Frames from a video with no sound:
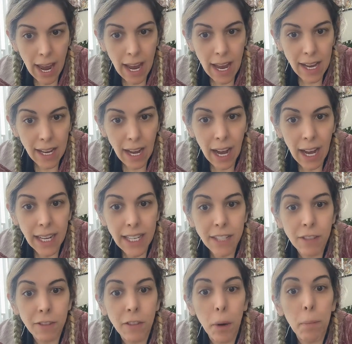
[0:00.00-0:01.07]
a
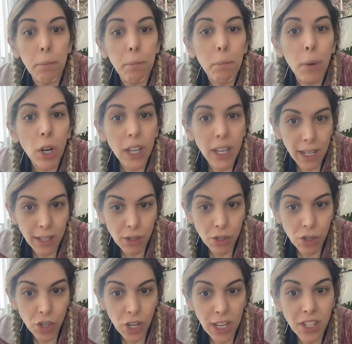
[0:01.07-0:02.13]
kind of book
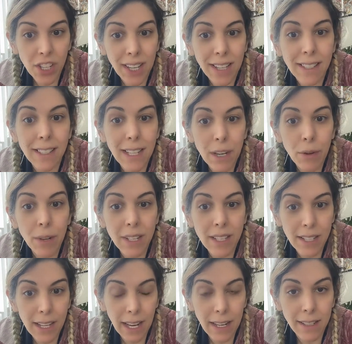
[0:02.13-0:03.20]
exchange, like a
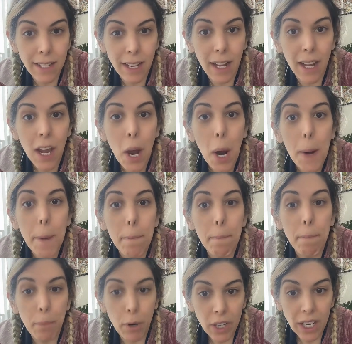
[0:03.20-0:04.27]
secret Santa
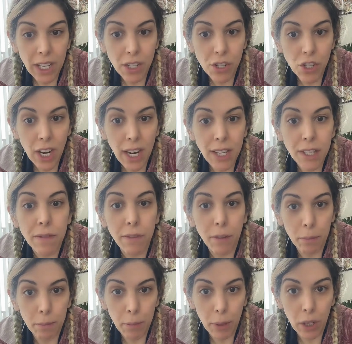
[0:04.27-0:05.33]
book
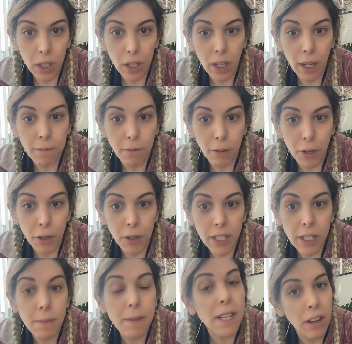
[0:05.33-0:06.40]
exchange for book club
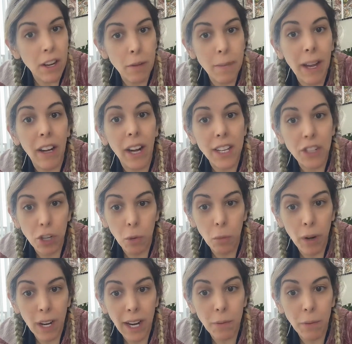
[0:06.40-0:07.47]
for Christmas. Now, hear me out. I
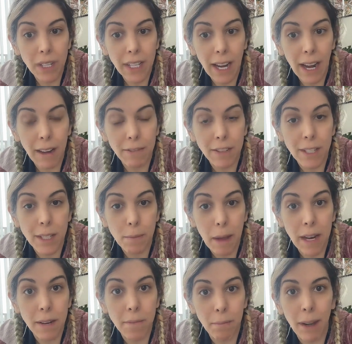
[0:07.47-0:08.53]
don't want anyone to have to
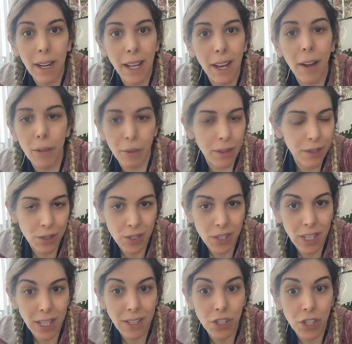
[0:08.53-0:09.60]
spend money other
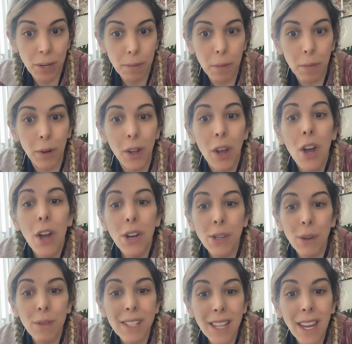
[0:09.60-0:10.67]
than just ship the book.
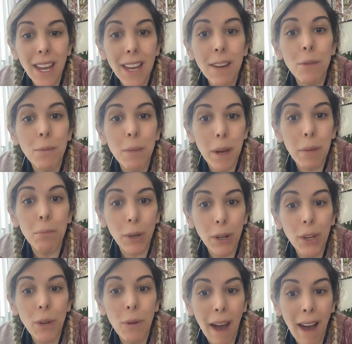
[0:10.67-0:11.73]
So I was thinking it would be a
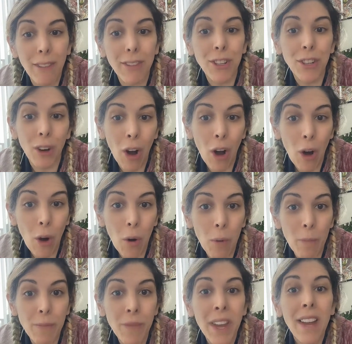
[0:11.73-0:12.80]
book you have in your
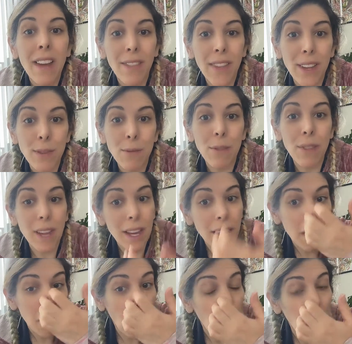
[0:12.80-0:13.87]
home that you
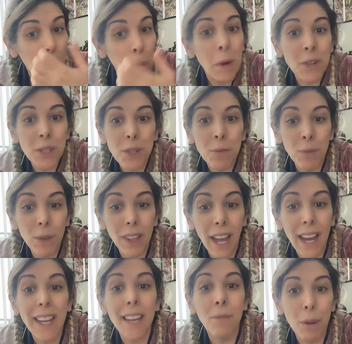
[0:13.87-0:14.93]
think the other person
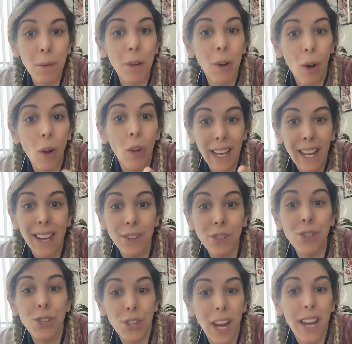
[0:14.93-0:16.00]
would like, and we would all
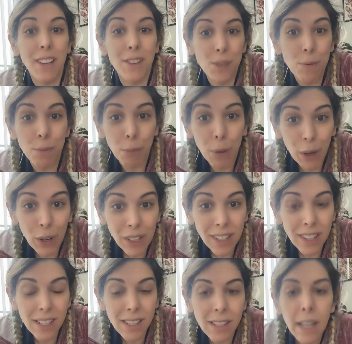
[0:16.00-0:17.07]
like exchange
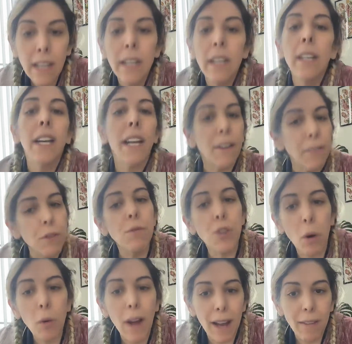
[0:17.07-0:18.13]
books.
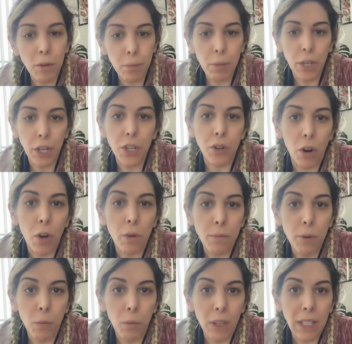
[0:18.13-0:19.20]
If you don't have a book in
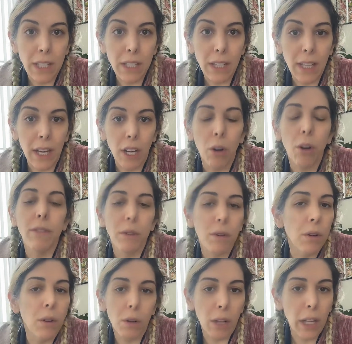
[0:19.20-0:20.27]
your home, you're willing to let
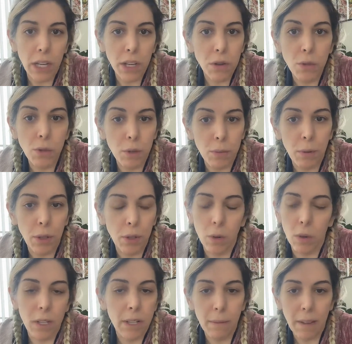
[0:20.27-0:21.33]
go of. You could go to like a used
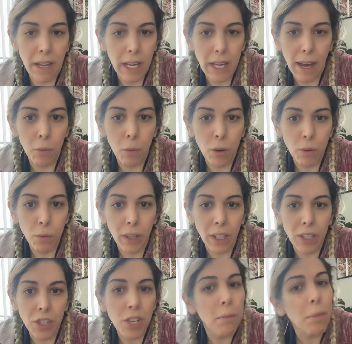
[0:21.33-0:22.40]
bookstore or something and get
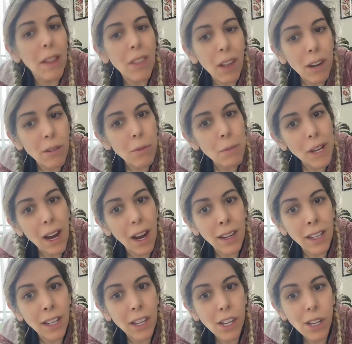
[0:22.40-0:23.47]
one really cheap. But I thought it would be
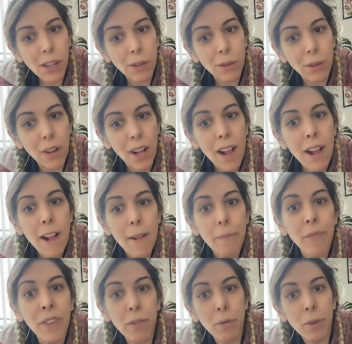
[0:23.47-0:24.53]
kind of cute
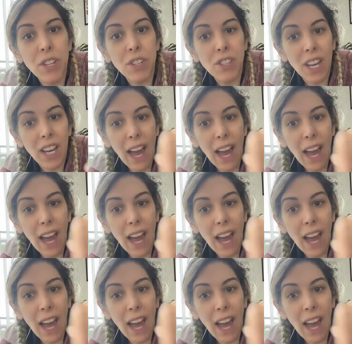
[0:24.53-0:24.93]
if we